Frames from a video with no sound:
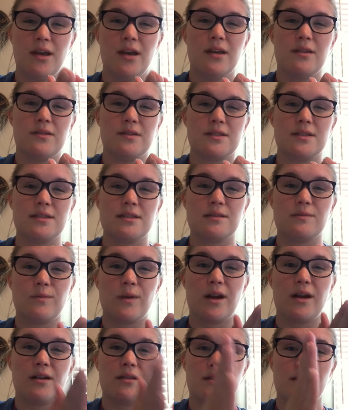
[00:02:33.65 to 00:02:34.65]
This is
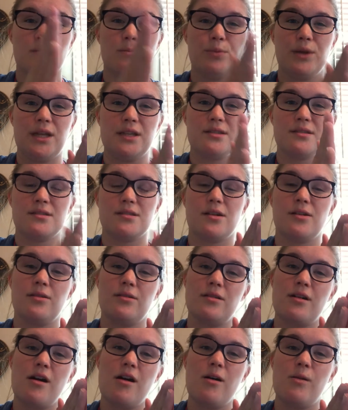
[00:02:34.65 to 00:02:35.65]
where the beats don't
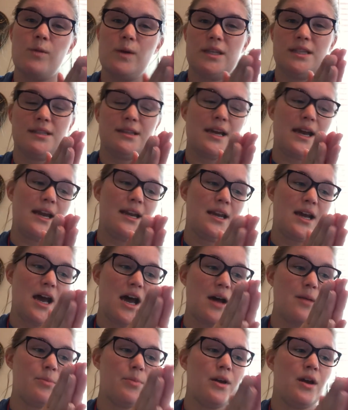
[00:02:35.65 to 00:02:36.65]
always line
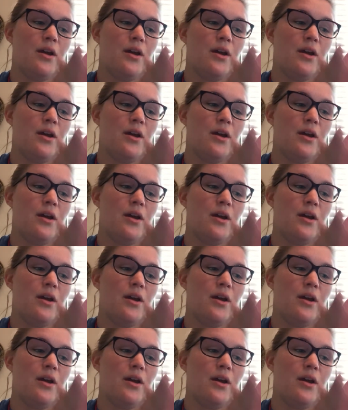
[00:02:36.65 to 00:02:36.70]
up.